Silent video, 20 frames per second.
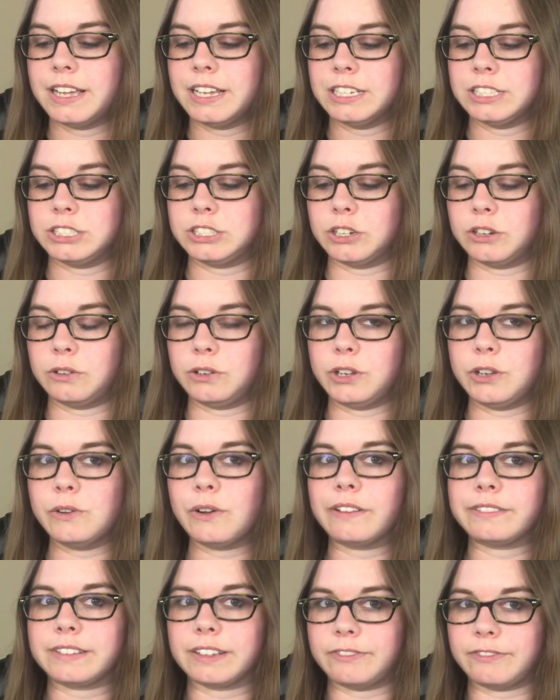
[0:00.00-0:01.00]
So you
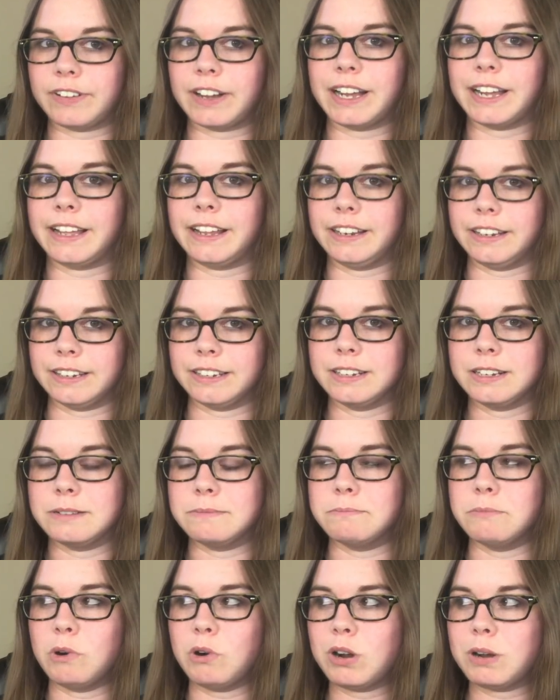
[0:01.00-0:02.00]
have to find
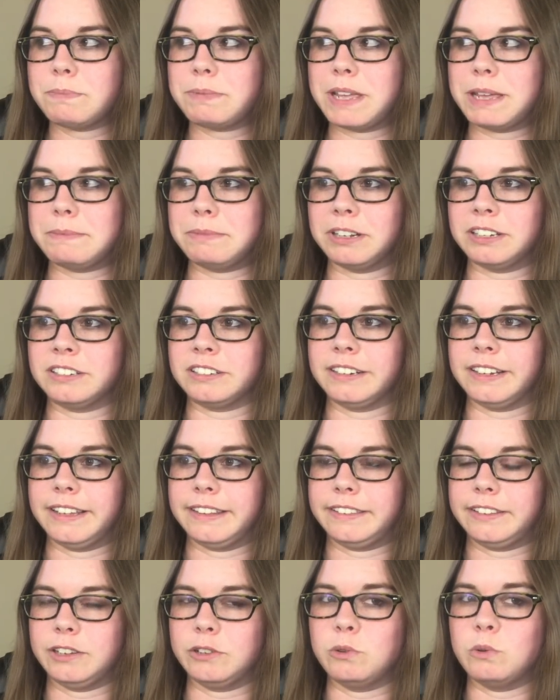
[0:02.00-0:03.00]
more people
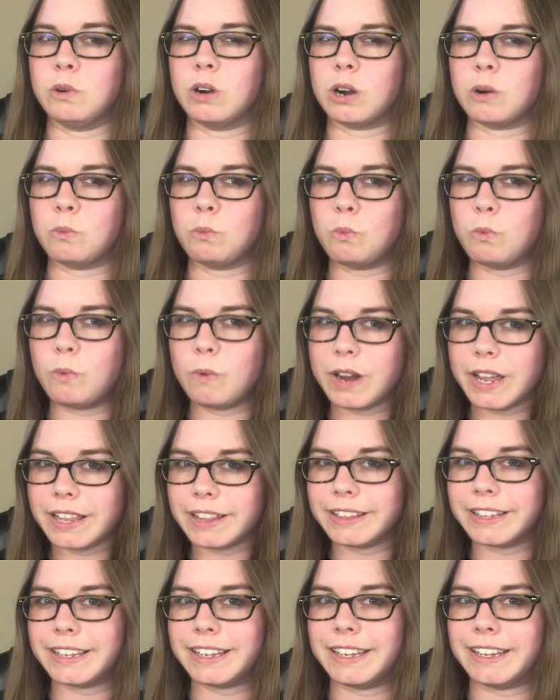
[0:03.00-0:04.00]
underneath you who are
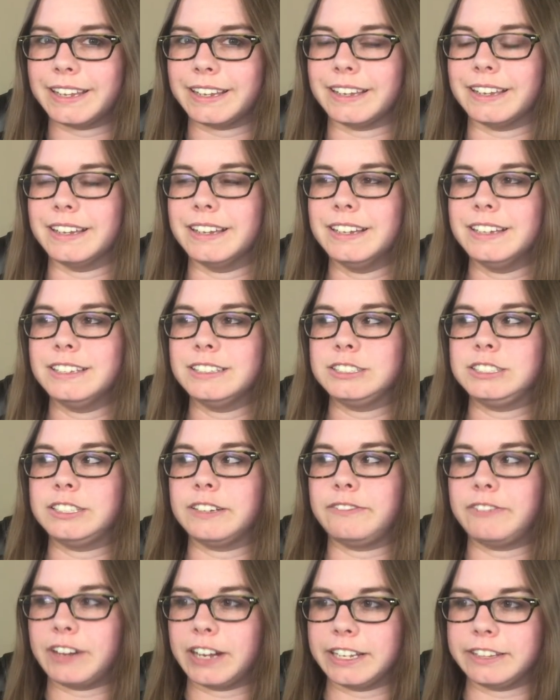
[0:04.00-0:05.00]
willing to
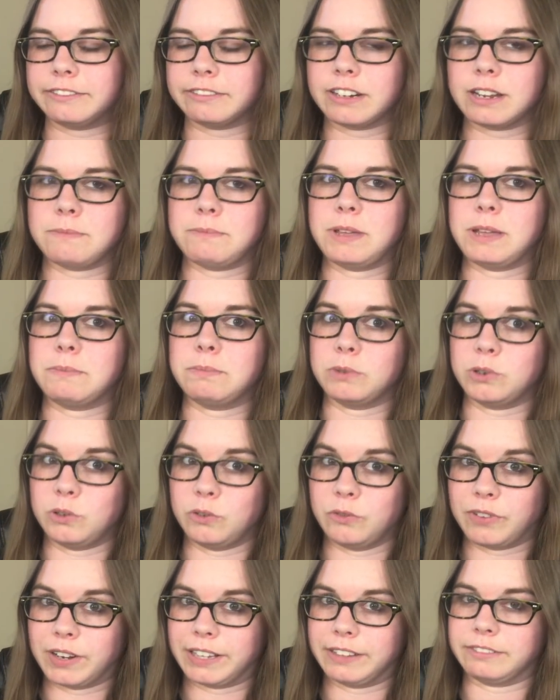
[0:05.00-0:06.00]
find 3 people who
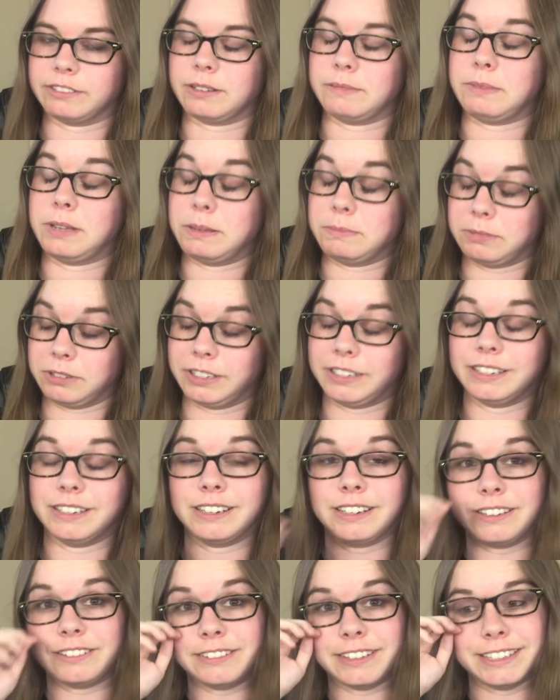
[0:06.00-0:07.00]
find 3 people.
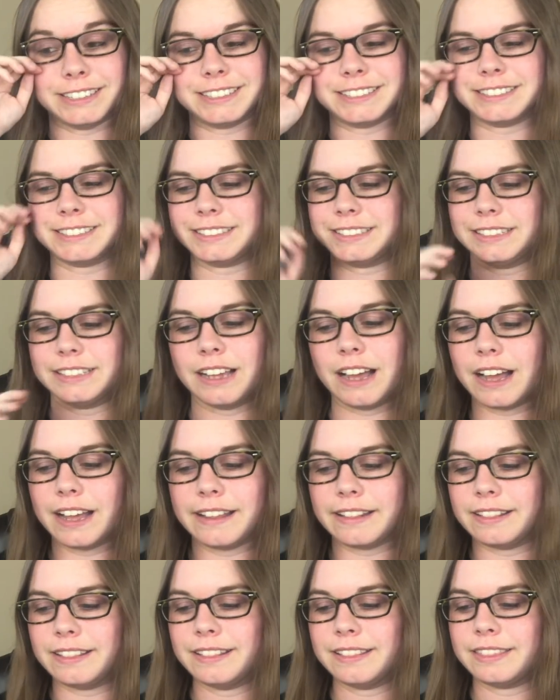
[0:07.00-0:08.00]
It's
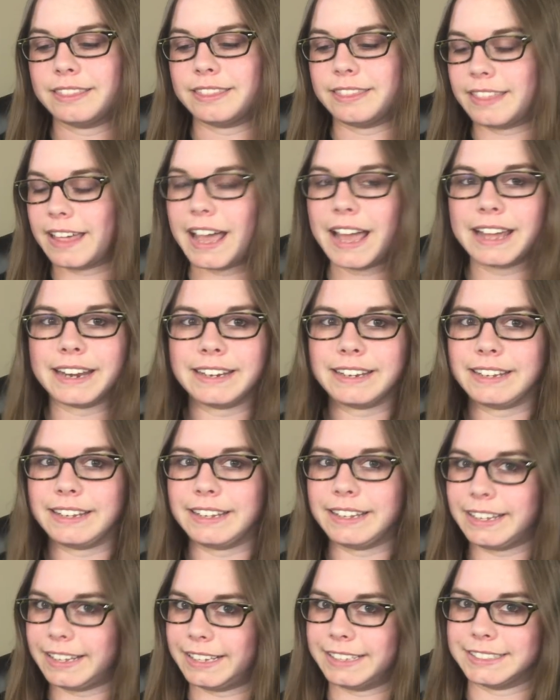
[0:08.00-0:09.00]
not that
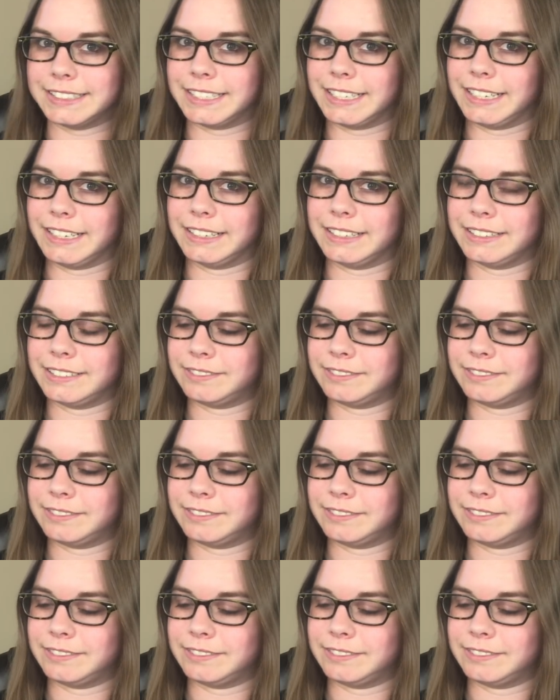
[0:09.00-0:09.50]
easy.